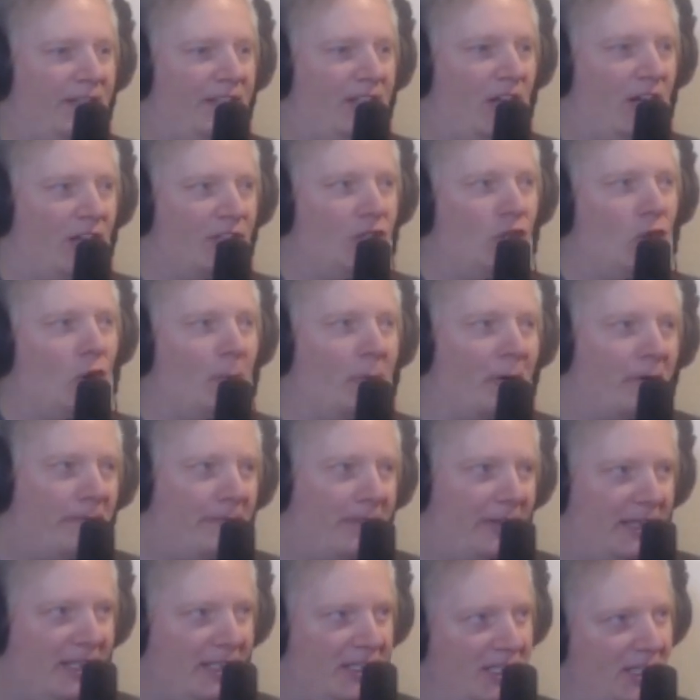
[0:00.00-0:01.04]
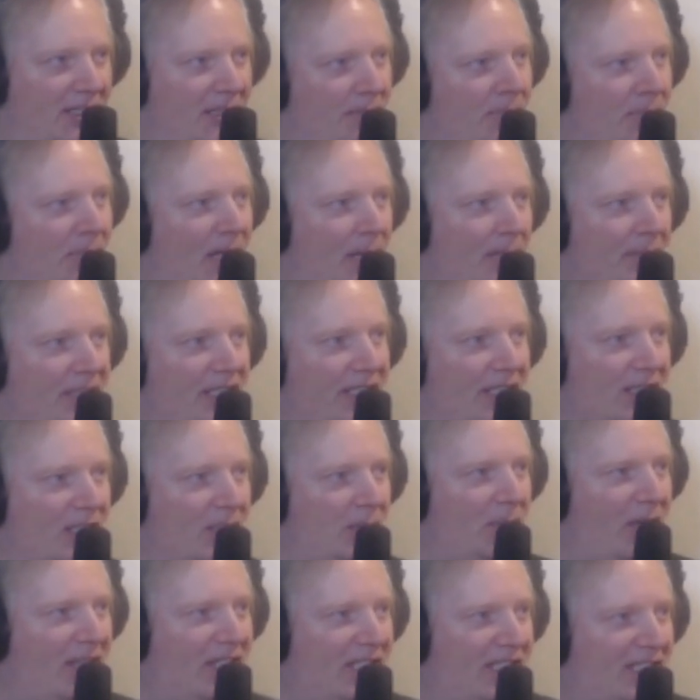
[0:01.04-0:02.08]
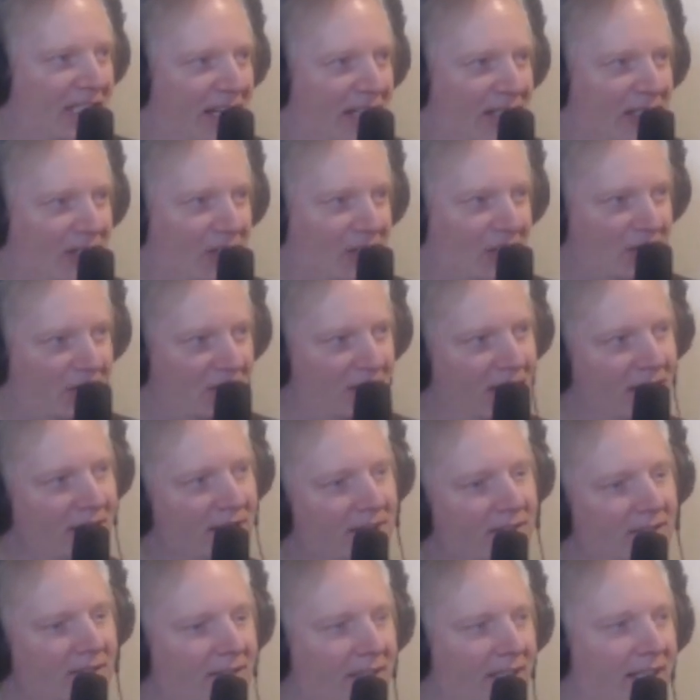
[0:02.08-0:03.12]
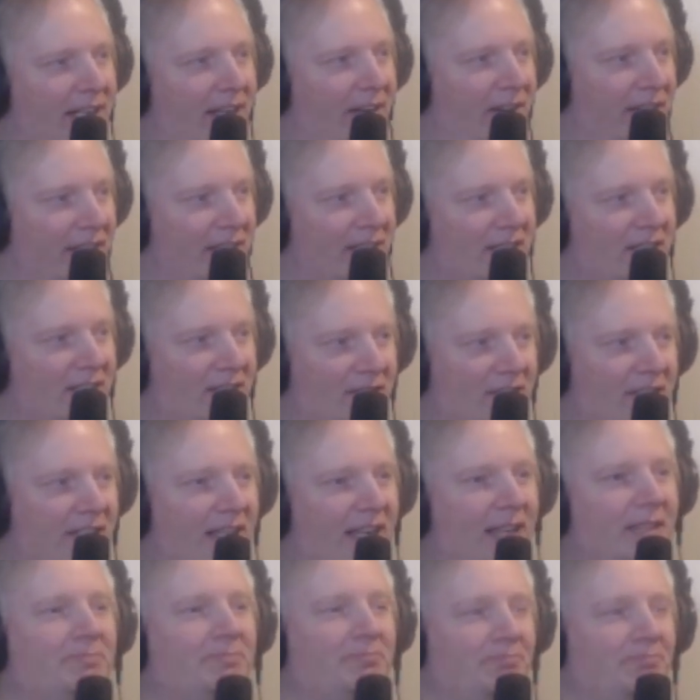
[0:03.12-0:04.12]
hitting the Oktoberfest, pumpkin spice ales area, so yeah.